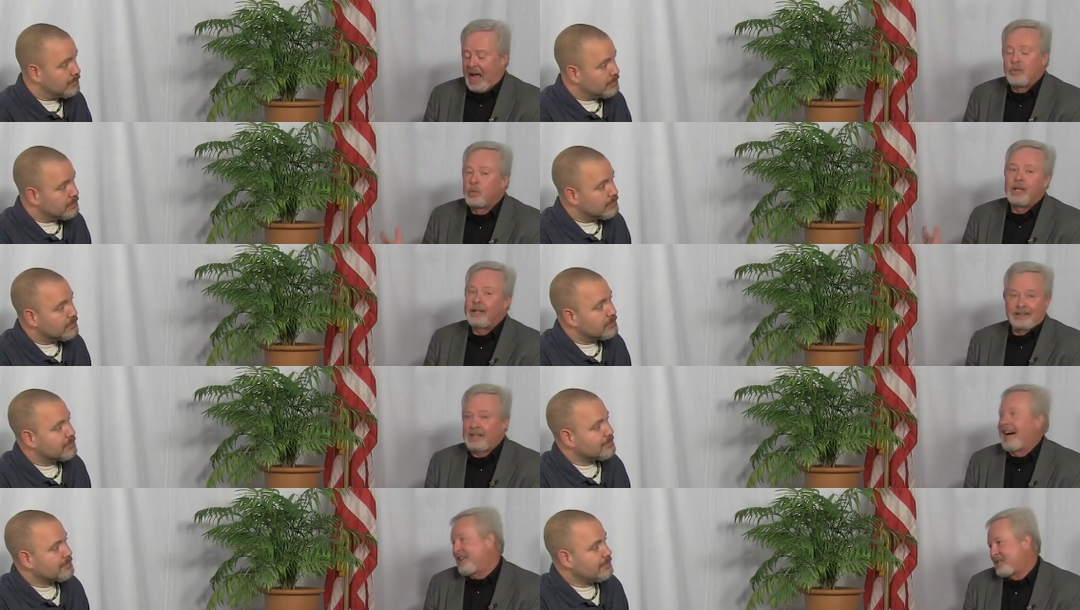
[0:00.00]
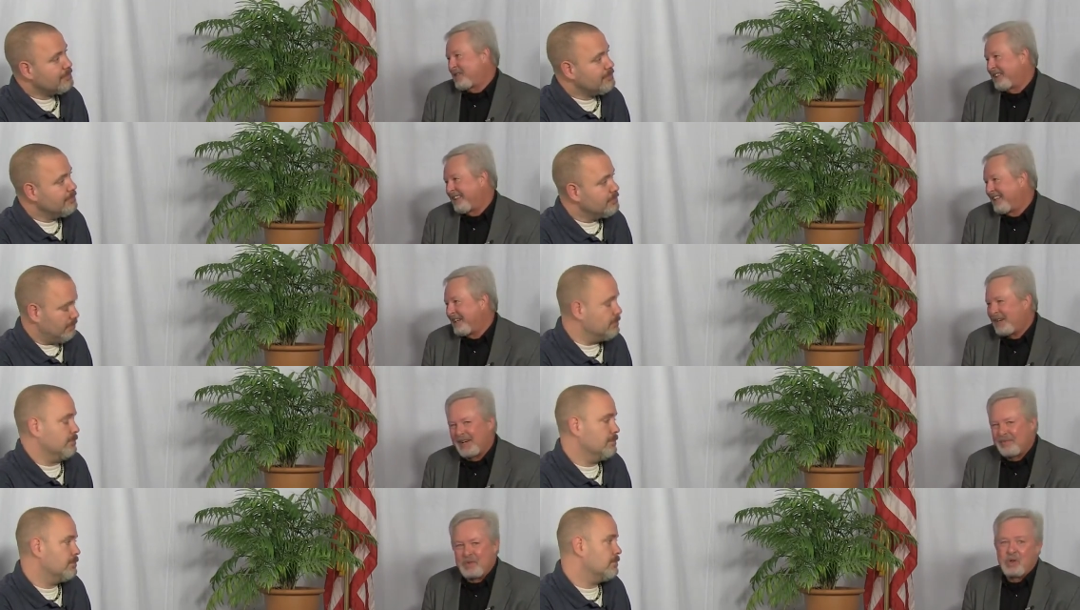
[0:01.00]
Speaker 1: I read constantly. You know, mm
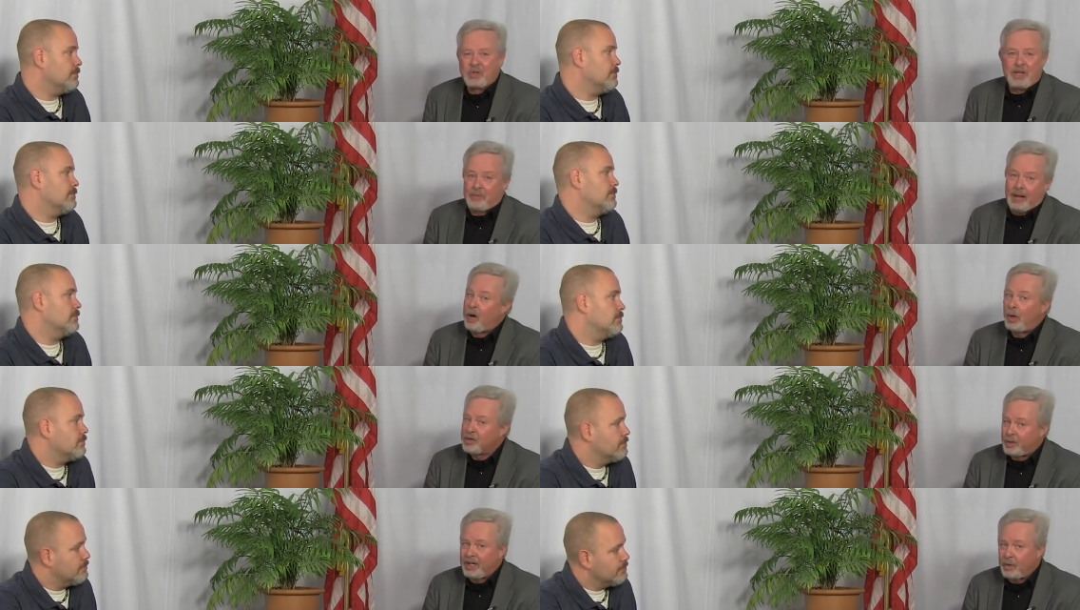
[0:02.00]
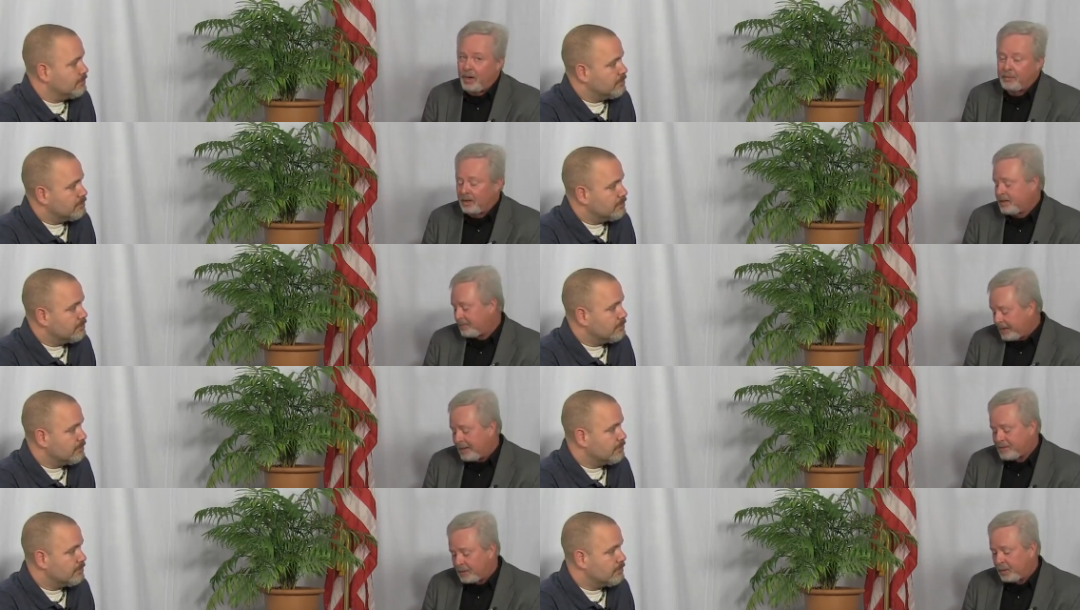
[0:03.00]
-hmm. usually I'm, I'm, always reading one book.
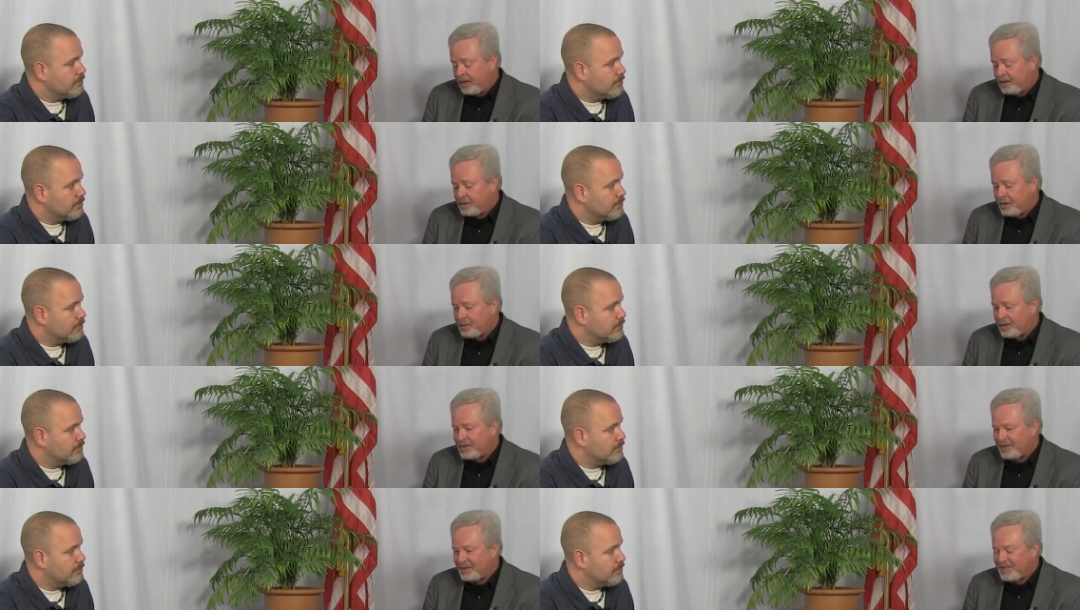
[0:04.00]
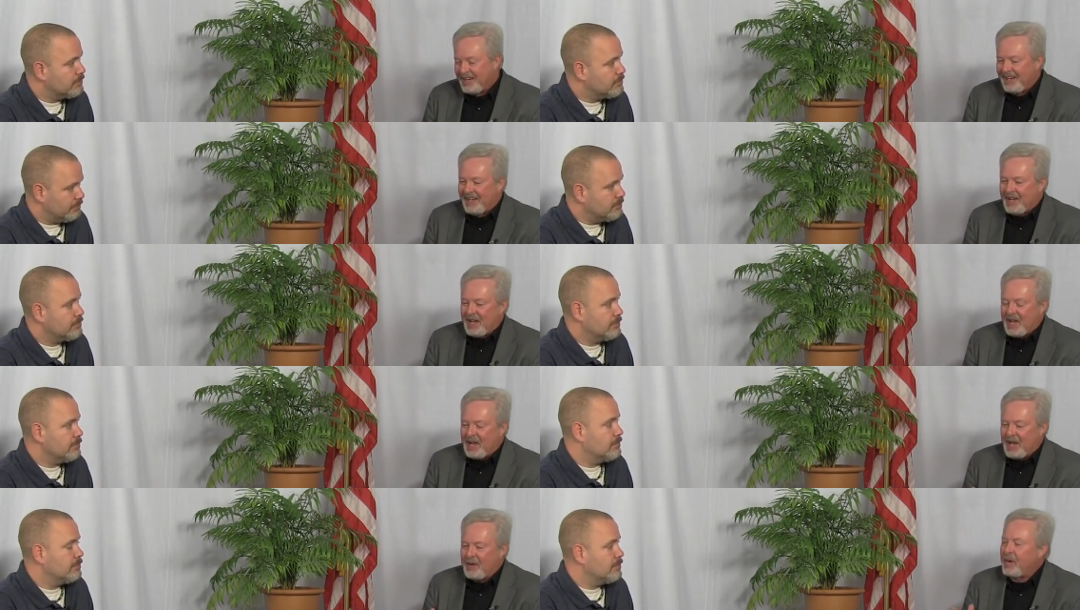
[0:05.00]
Sometimes I'm reading two books, and it was
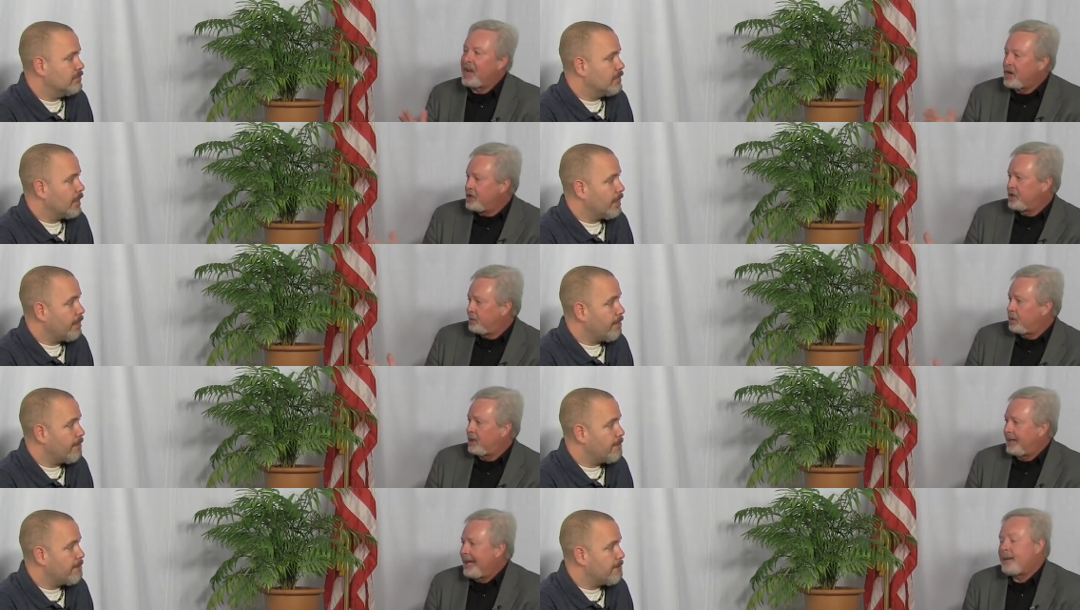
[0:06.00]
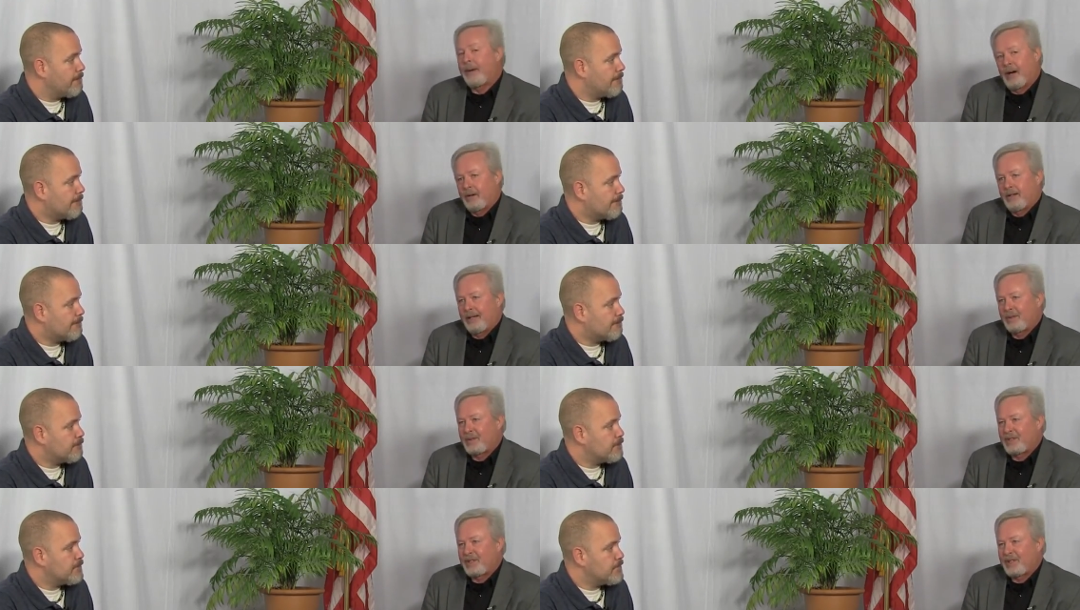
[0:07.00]
and, and, when I heard your book came out, I
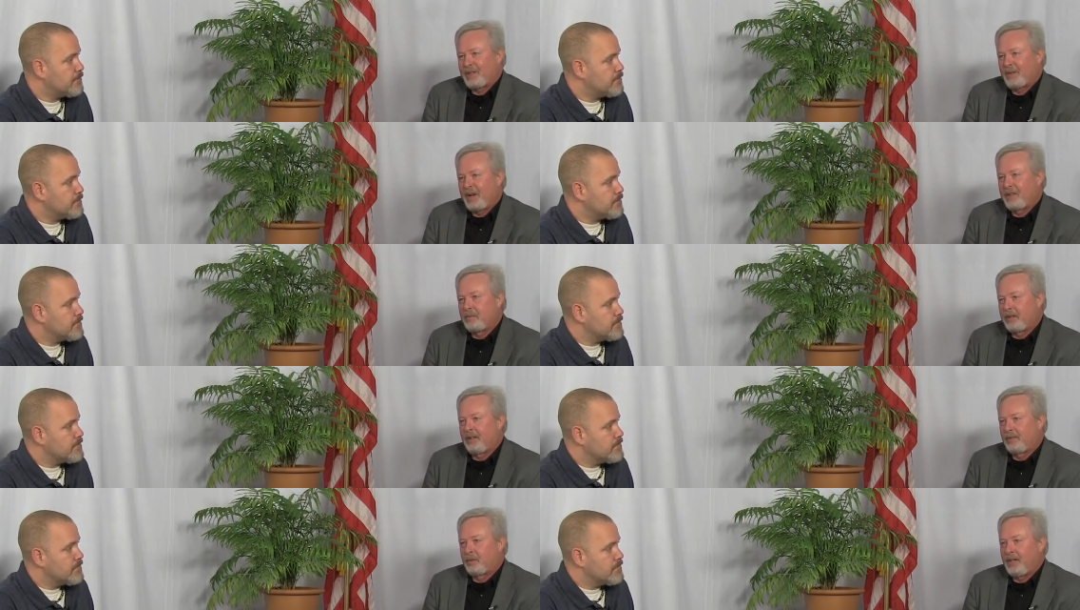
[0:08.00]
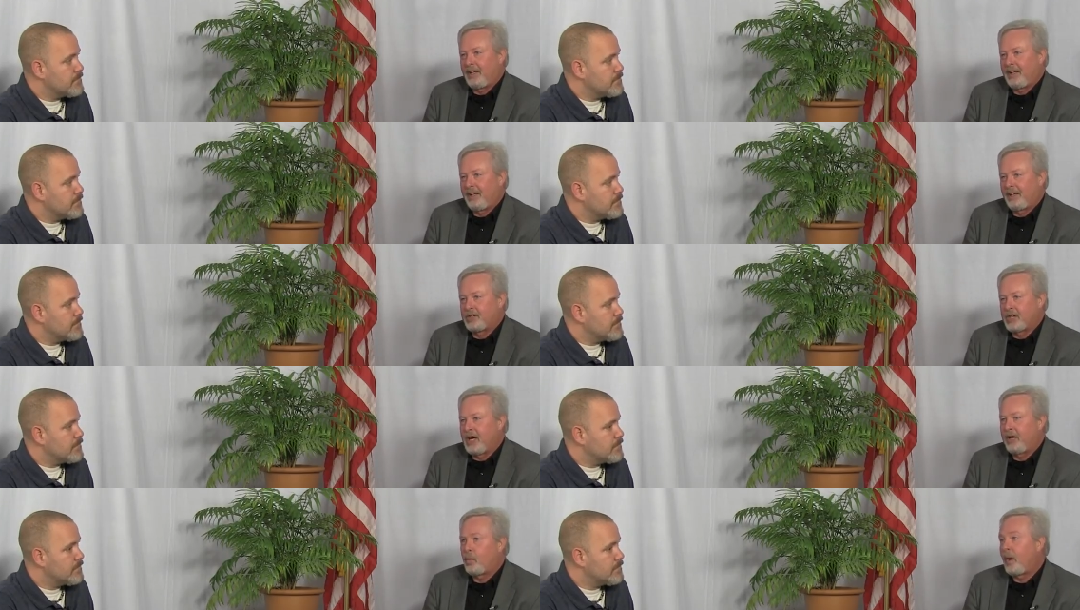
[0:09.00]
was uh, right in the middle of reading uh,
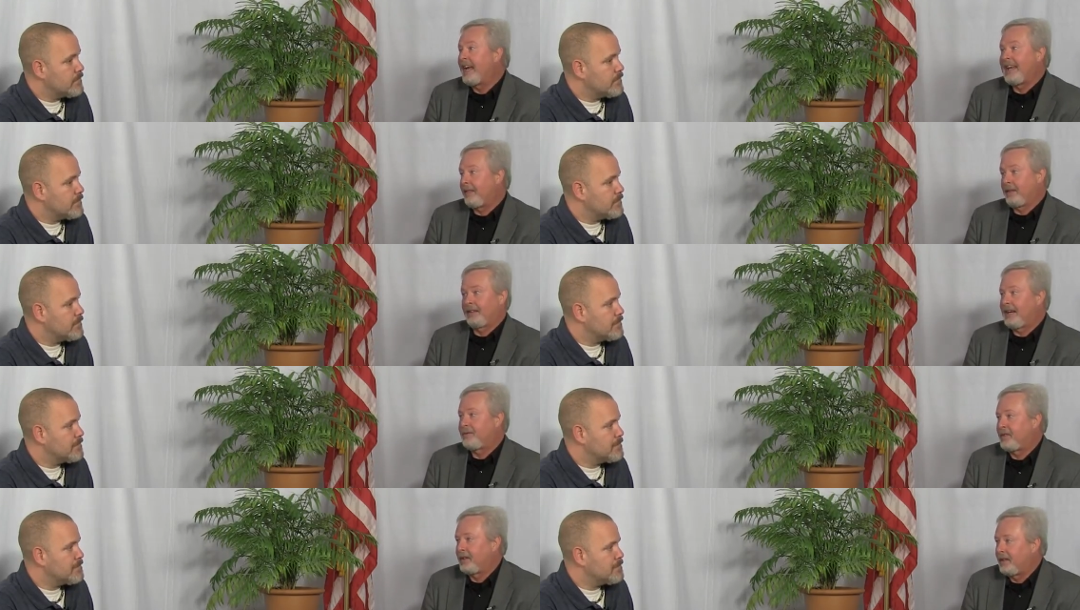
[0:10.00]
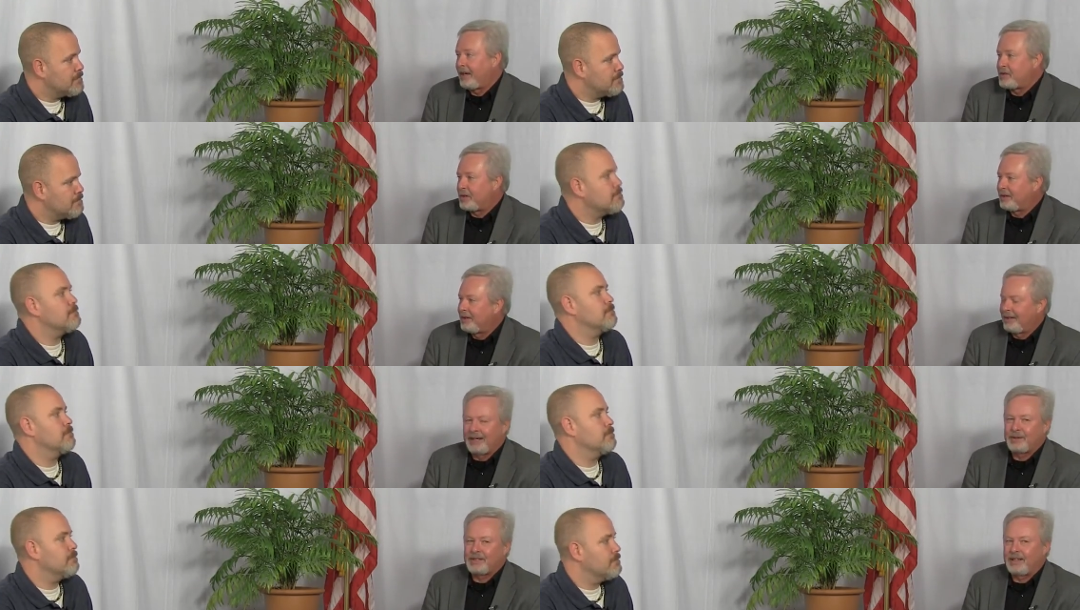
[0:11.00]
John Wayne, The Life and the Legend. Mm -hmm. And I
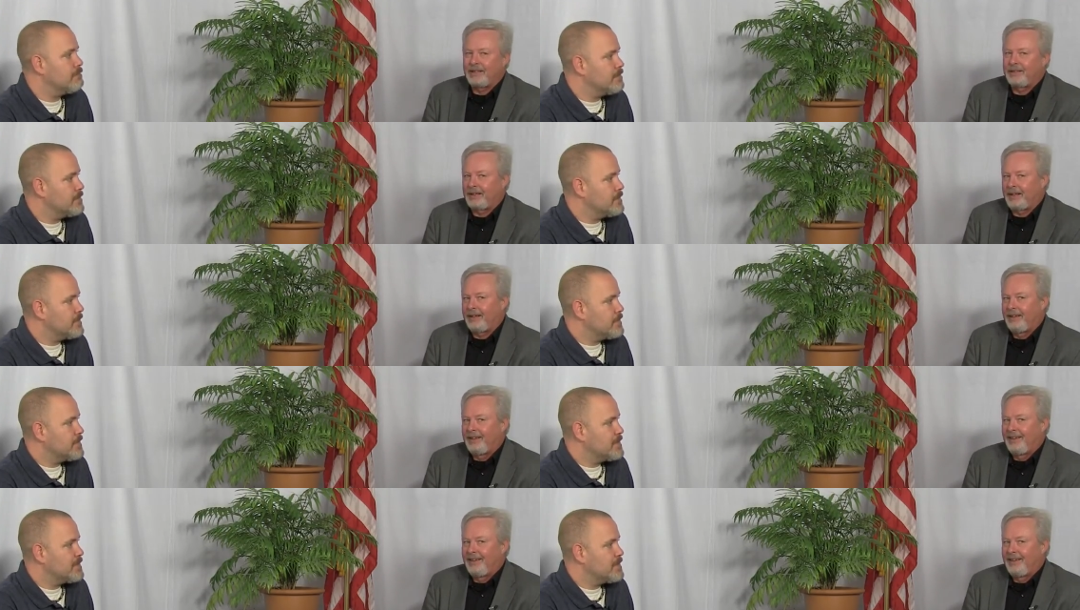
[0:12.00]
was like, okay,